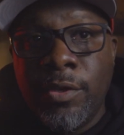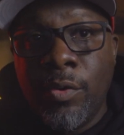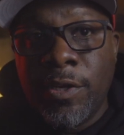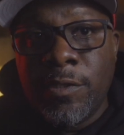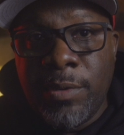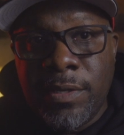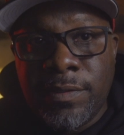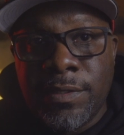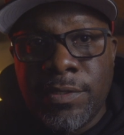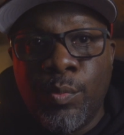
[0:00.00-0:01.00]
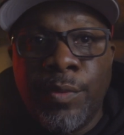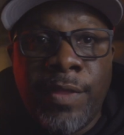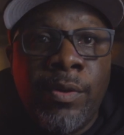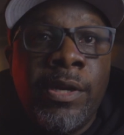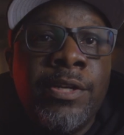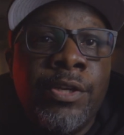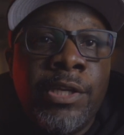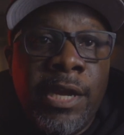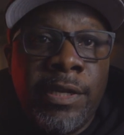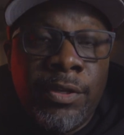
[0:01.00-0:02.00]
your expenses without
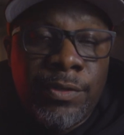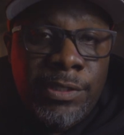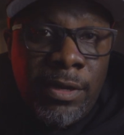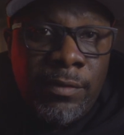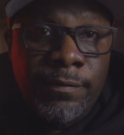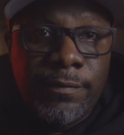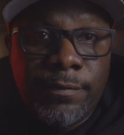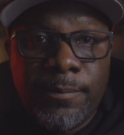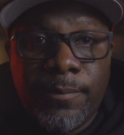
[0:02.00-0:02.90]
undercutting yourself.